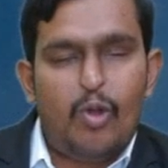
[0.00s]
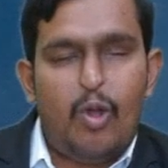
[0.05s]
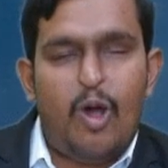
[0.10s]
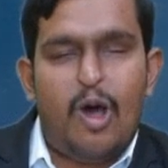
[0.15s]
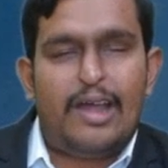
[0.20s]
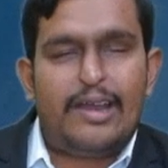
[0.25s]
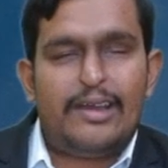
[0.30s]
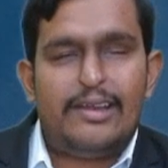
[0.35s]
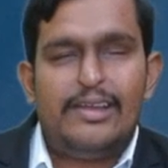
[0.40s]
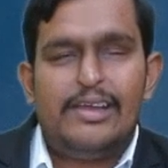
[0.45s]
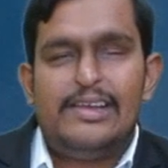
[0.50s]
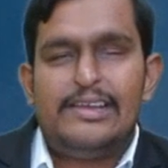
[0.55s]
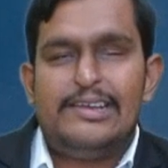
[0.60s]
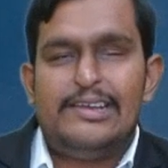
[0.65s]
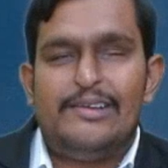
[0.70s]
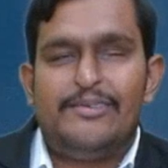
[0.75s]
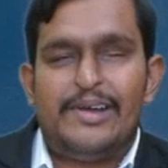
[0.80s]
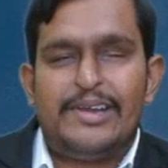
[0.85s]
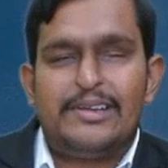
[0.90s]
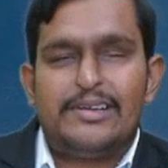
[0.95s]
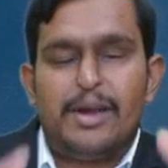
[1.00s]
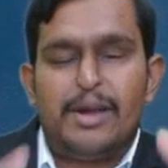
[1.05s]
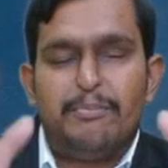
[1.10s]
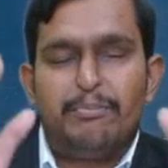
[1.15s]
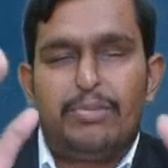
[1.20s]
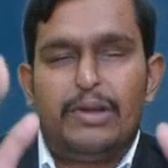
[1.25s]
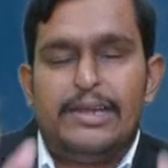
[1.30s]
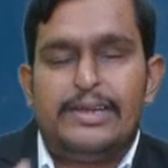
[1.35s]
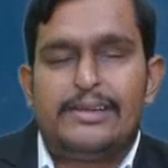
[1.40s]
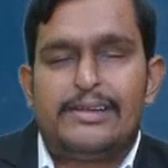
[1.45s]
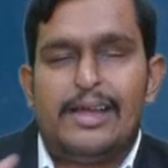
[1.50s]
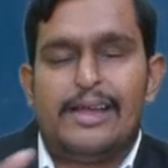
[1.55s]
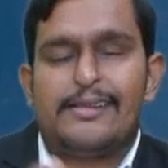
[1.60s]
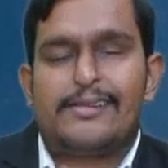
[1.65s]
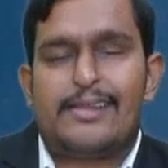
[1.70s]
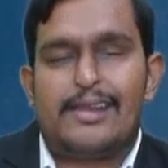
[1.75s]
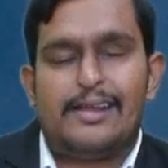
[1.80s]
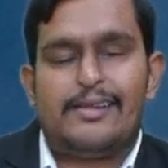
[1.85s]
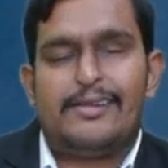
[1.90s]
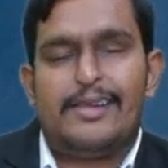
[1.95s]
or even complete
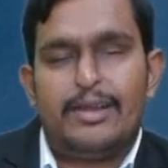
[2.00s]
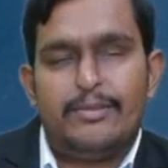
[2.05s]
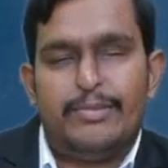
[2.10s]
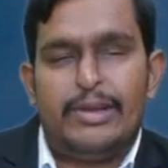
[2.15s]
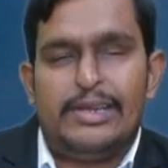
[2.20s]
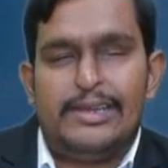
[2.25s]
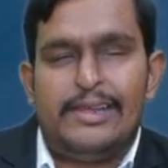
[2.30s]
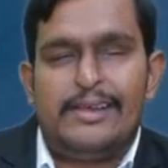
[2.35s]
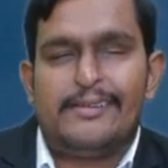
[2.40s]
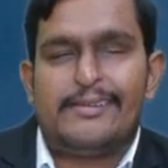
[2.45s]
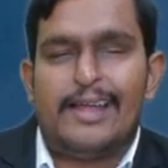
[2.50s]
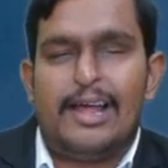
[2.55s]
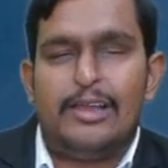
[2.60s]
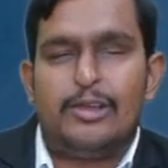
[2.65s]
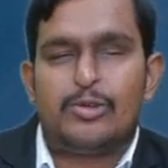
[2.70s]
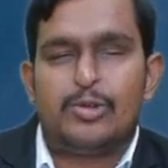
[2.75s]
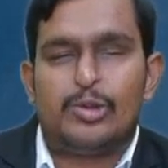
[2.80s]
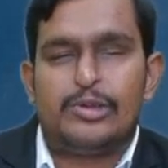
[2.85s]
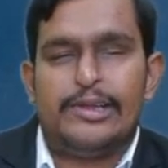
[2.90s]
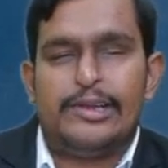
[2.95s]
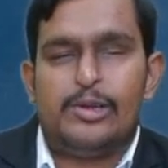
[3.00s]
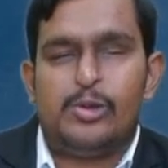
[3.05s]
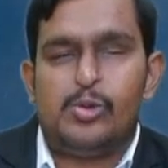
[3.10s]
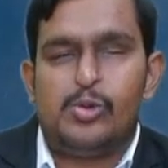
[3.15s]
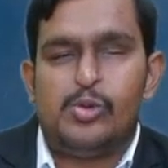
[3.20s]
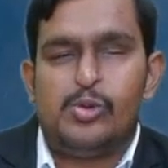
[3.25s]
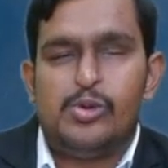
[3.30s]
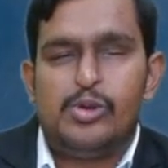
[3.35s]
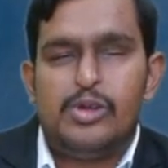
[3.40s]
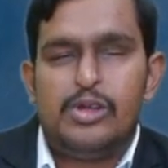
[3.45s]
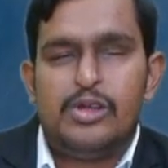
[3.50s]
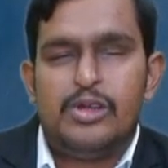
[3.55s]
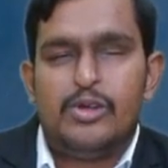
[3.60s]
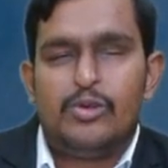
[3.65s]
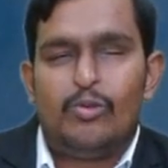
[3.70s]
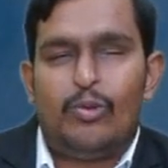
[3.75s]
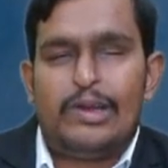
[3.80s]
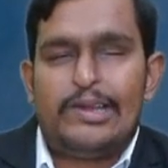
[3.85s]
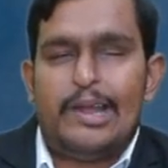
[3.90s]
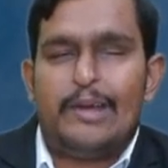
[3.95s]
construction buildings also they do,
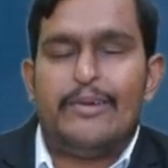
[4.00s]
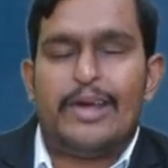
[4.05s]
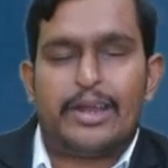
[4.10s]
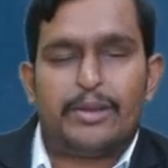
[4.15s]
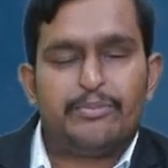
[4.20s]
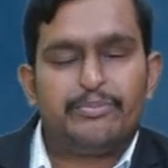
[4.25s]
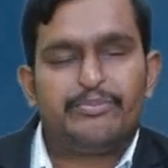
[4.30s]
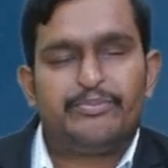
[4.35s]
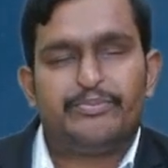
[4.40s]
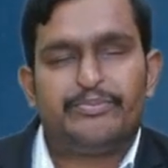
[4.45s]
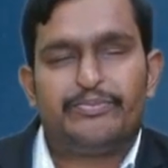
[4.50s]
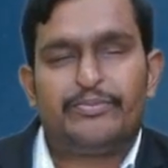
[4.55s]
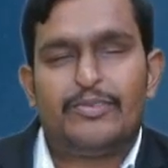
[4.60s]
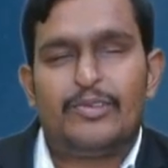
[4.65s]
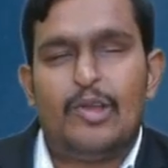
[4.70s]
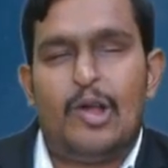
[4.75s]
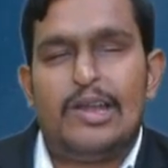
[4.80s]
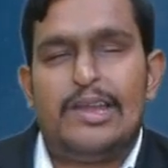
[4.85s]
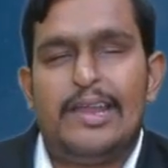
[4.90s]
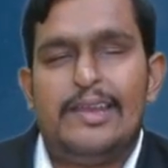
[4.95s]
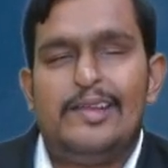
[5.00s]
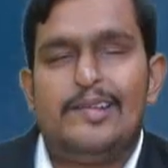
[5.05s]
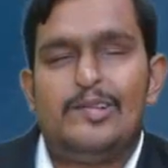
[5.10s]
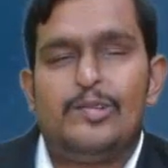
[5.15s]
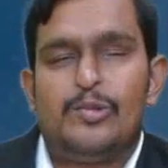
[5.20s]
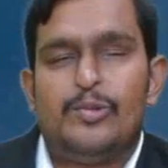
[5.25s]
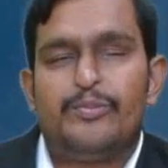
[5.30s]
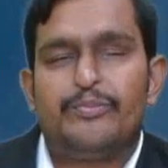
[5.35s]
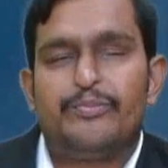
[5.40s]
whatever, not an issue.